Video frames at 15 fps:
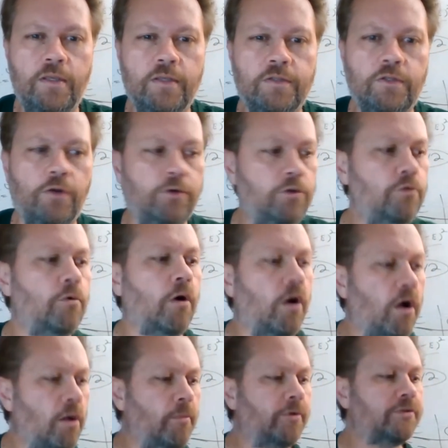So you
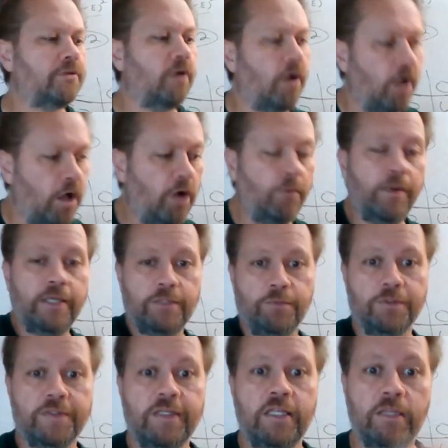almost always
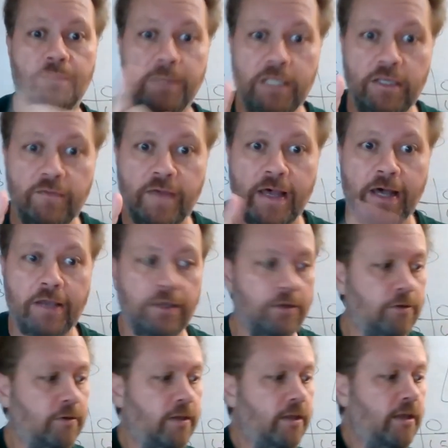will see the
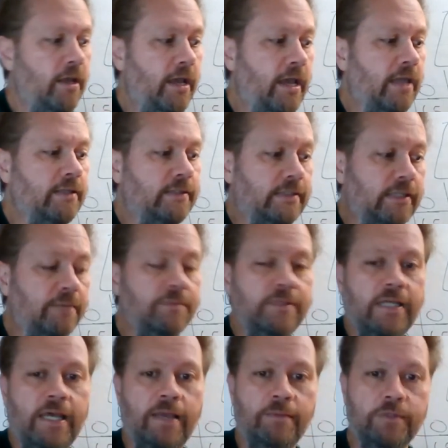p-value, and
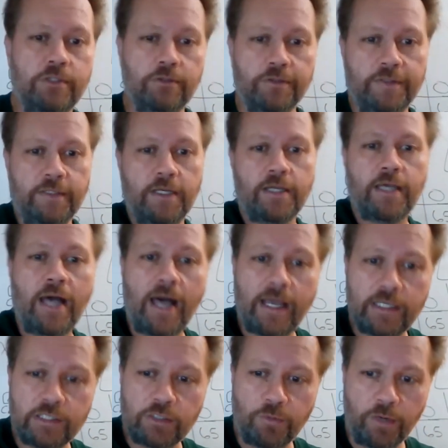sometimes you'll see a
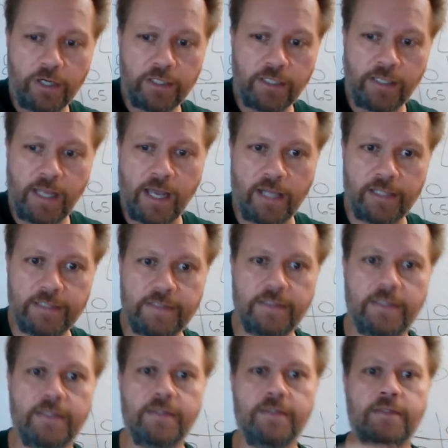chi-squared
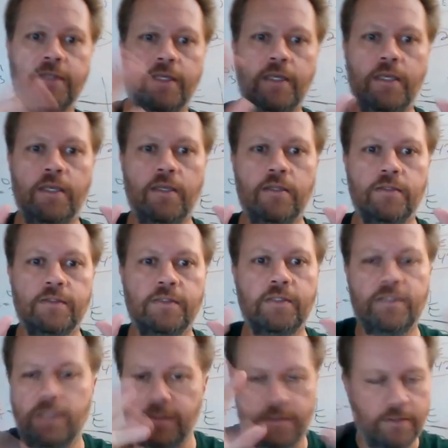analysis in
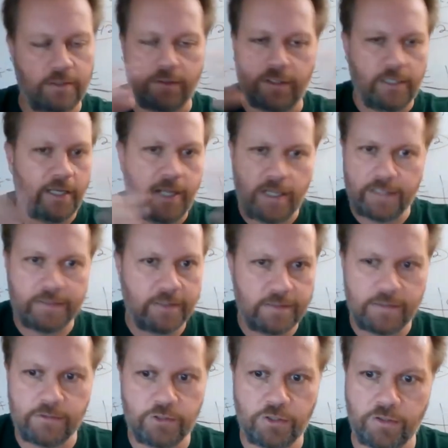statistical
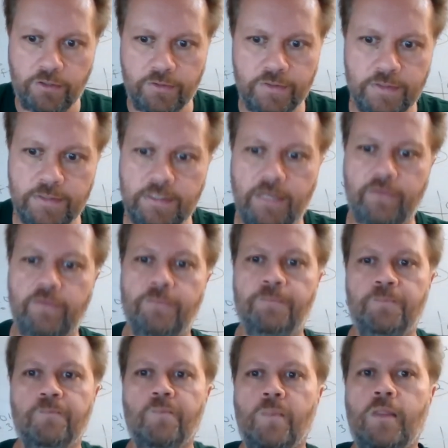analysis in journals and stuff.
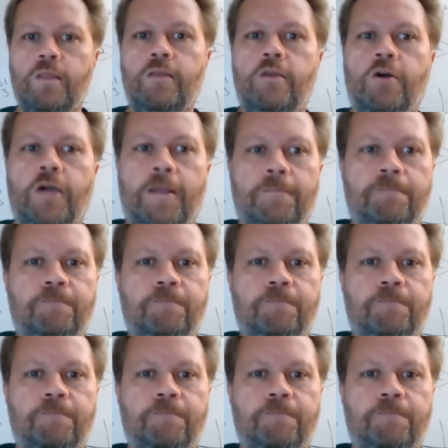Okay.